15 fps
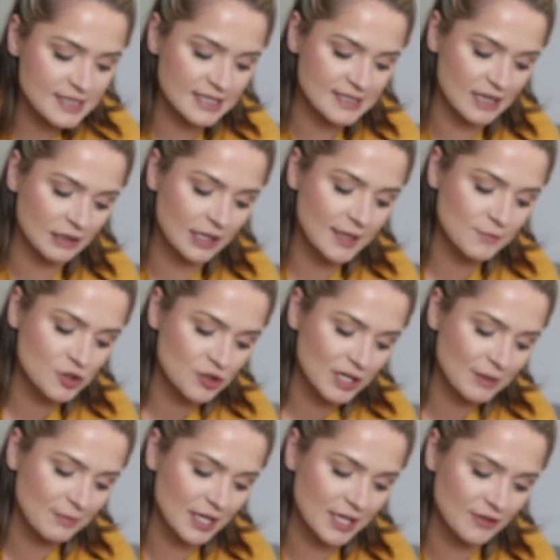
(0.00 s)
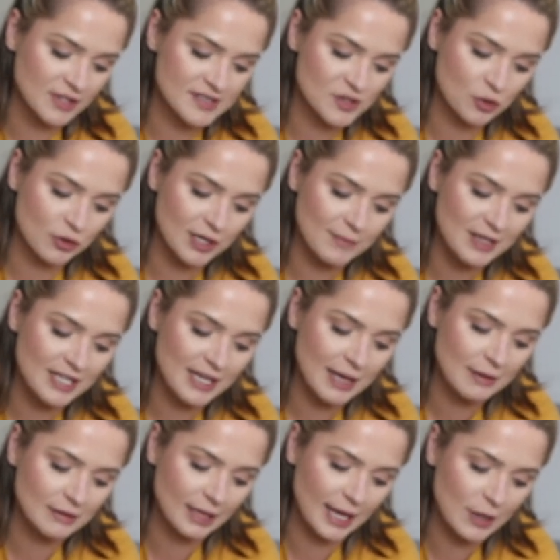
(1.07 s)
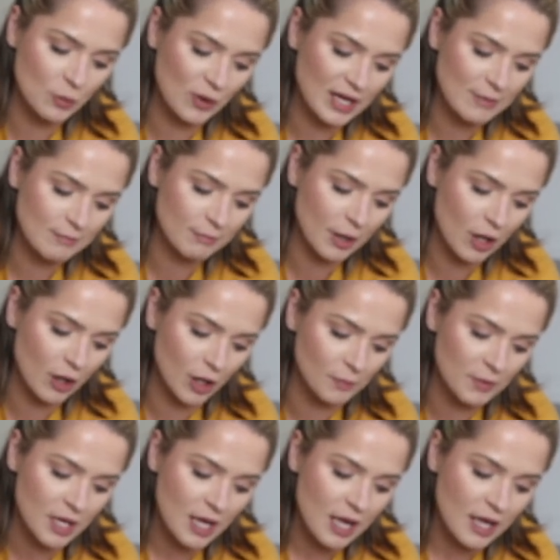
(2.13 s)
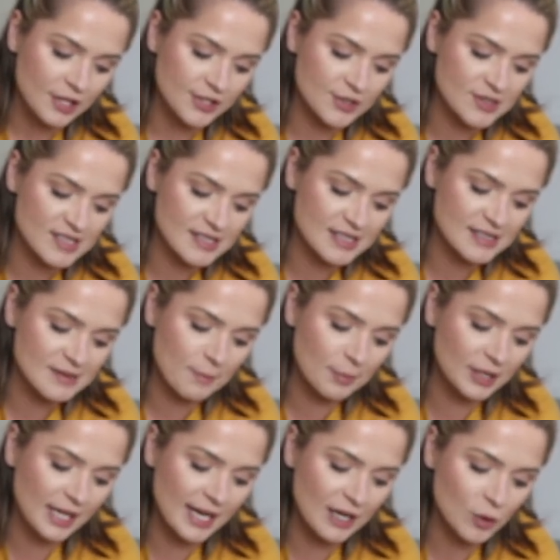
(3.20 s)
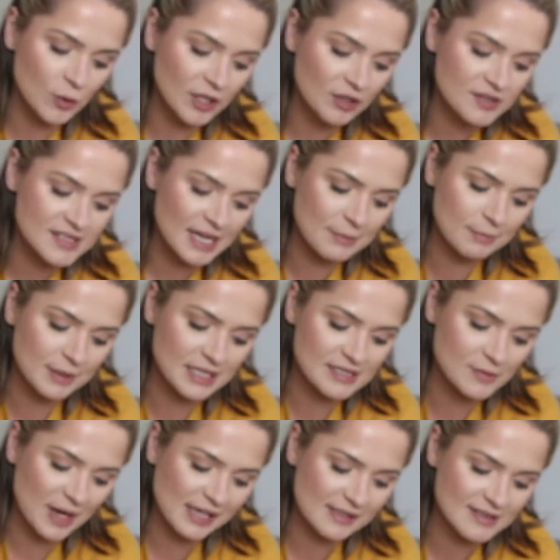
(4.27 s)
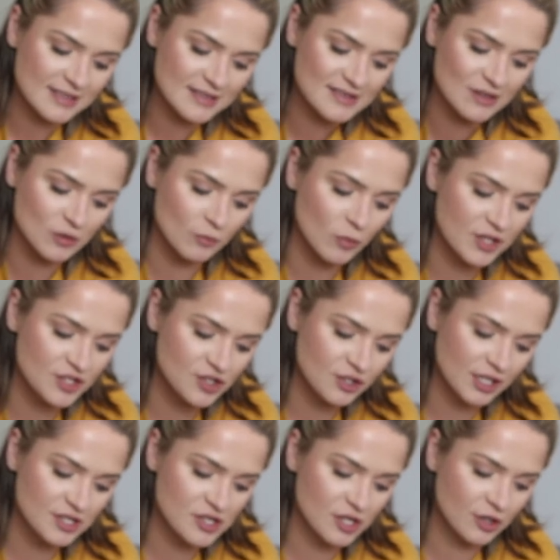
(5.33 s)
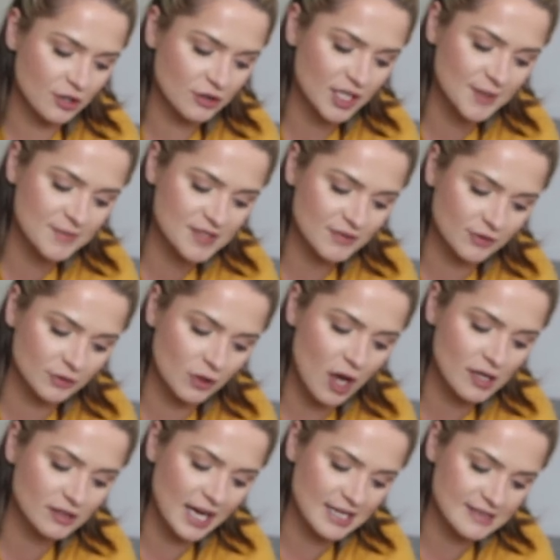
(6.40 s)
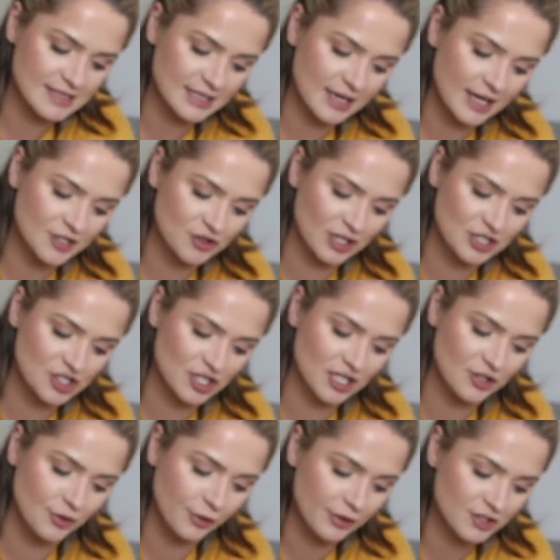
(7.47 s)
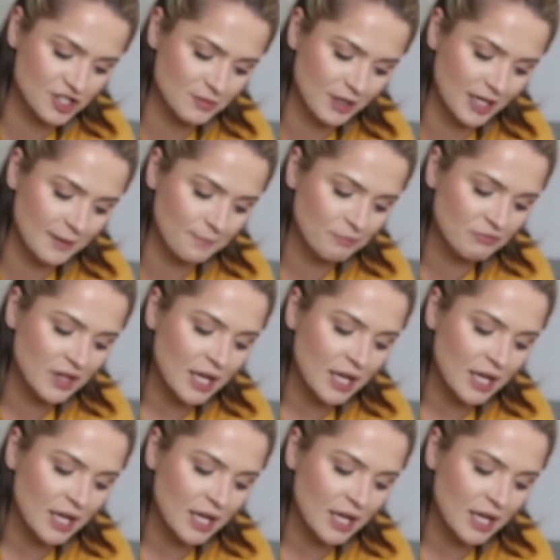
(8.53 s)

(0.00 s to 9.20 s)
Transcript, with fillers: It's a lip treatment. This creamy yet lightweight balm uses plant oils and beeswax to seal moisture into your lips for long-lasting hydration and nourishment.